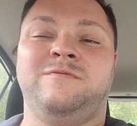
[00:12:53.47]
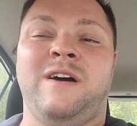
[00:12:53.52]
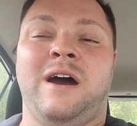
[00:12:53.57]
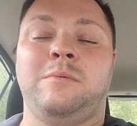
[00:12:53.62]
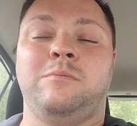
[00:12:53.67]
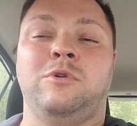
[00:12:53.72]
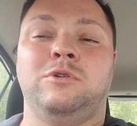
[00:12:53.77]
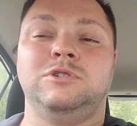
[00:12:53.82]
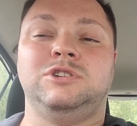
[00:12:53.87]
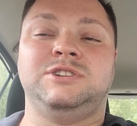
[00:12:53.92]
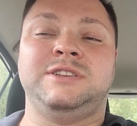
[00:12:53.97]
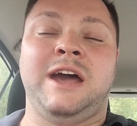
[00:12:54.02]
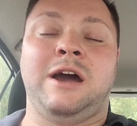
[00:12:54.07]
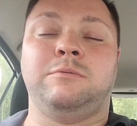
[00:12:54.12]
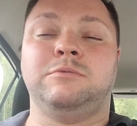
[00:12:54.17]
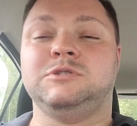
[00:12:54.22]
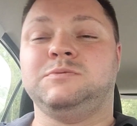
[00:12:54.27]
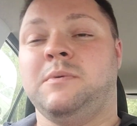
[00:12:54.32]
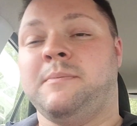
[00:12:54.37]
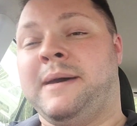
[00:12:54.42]
much
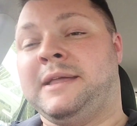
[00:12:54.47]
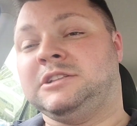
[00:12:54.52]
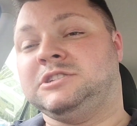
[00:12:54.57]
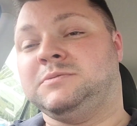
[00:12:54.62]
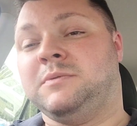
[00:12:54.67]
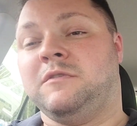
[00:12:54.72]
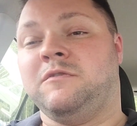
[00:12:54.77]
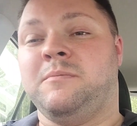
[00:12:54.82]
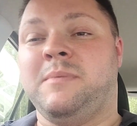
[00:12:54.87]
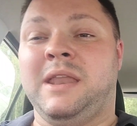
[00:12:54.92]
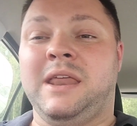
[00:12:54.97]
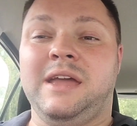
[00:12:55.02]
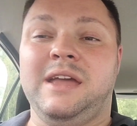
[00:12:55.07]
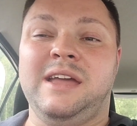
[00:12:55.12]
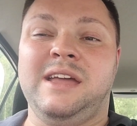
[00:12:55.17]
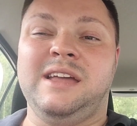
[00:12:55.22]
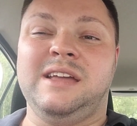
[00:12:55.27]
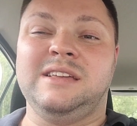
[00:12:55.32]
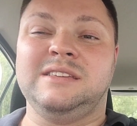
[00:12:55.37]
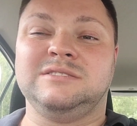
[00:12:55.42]
downwards momentum at the minute,
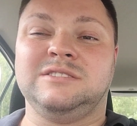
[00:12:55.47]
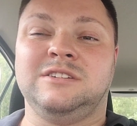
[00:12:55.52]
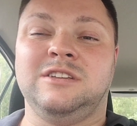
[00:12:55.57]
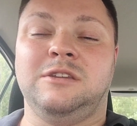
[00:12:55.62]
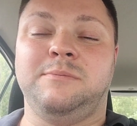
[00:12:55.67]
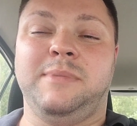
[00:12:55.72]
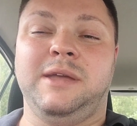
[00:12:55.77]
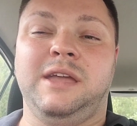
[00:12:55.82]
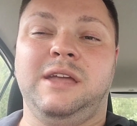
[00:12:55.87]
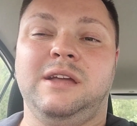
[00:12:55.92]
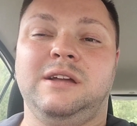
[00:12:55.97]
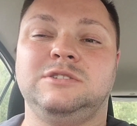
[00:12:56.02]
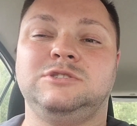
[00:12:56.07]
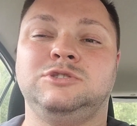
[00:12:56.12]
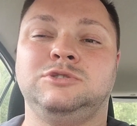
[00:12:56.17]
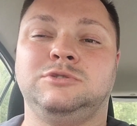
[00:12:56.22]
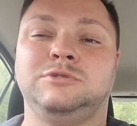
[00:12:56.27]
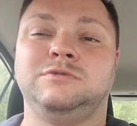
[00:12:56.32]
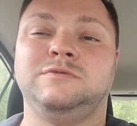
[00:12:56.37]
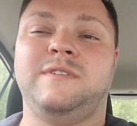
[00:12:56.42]
it is going to be
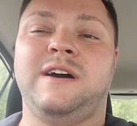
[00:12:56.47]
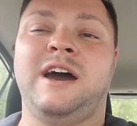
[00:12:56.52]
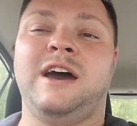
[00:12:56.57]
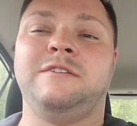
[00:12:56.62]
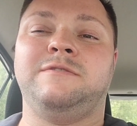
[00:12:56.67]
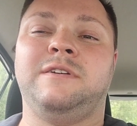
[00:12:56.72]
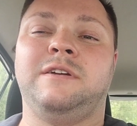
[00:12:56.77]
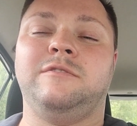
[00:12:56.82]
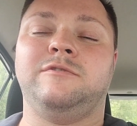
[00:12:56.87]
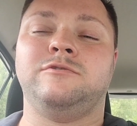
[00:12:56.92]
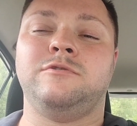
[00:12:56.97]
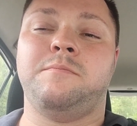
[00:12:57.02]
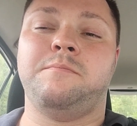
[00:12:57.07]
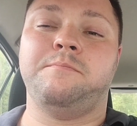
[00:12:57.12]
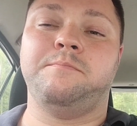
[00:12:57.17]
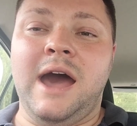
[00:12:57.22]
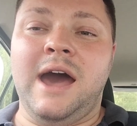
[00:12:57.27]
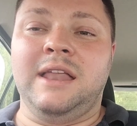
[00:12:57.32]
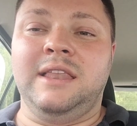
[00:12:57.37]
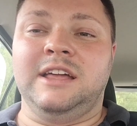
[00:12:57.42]
tough, I think, for him.
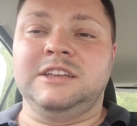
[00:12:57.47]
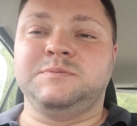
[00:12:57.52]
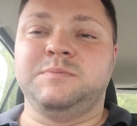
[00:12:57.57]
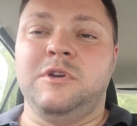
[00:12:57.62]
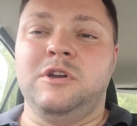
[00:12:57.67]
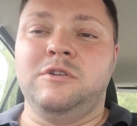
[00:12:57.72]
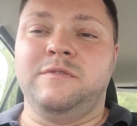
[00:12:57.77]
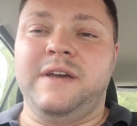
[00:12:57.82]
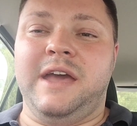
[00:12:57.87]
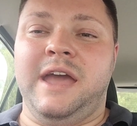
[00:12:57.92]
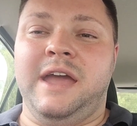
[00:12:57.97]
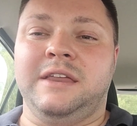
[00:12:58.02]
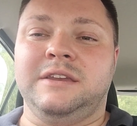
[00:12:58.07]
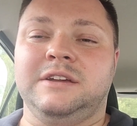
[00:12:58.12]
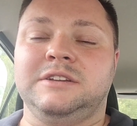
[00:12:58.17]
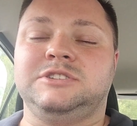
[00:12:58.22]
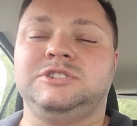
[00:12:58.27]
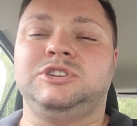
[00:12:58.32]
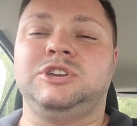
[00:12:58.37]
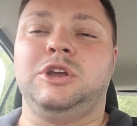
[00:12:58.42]
And let's move
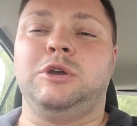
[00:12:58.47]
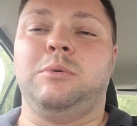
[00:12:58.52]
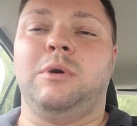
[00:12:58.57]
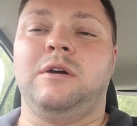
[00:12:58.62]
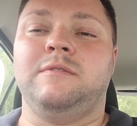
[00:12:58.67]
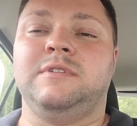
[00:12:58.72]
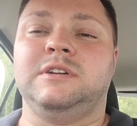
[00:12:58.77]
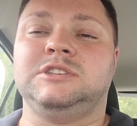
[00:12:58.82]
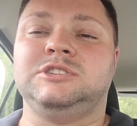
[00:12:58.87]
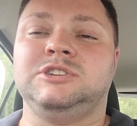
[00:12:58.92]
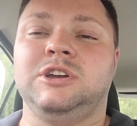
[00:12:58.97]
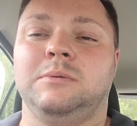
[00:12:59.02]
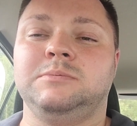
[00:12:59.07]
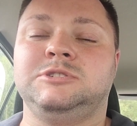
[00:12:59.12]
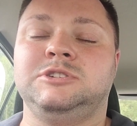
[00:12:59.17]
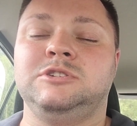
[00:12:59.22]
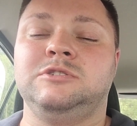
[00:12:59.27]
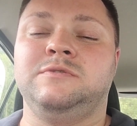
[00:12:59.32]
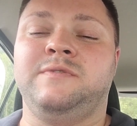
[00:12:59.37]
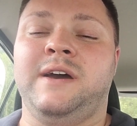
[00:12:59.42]
in to the top
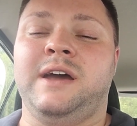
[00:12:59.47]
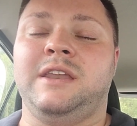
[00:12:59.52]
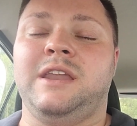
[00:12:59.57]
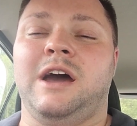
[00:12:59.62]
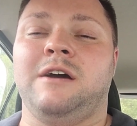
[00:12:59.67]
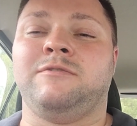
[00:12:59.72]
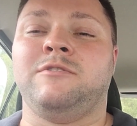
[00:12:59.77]
2 then. I've